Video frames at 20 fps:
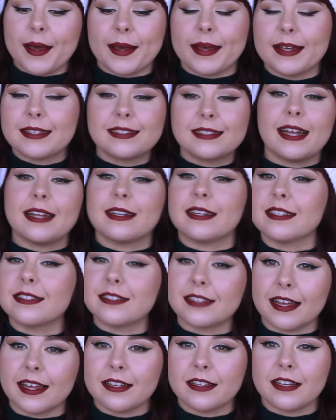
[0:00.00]
It's not a
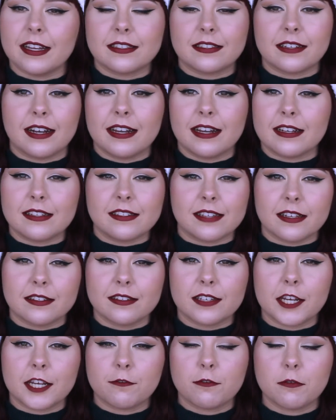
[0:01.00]

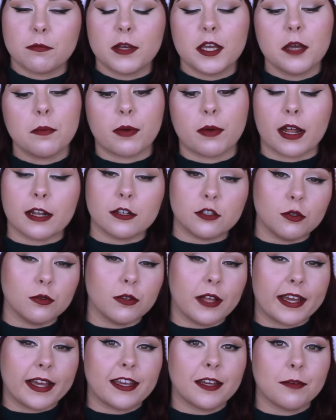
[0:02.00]
necessity for me, but I do
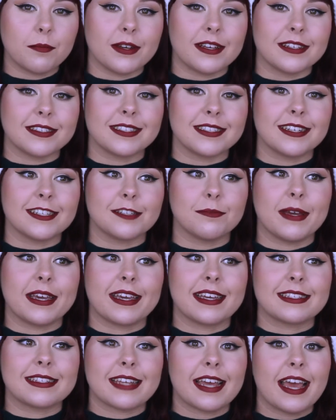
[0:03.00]
like it because it does make
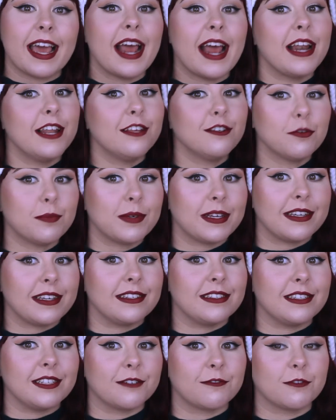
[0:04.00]
it a little bit
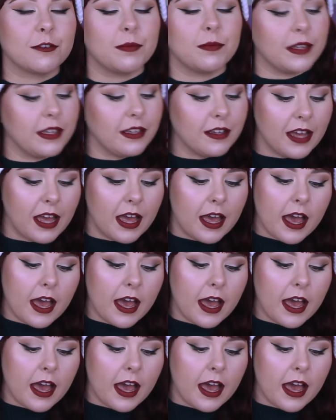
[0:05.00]
easier for me.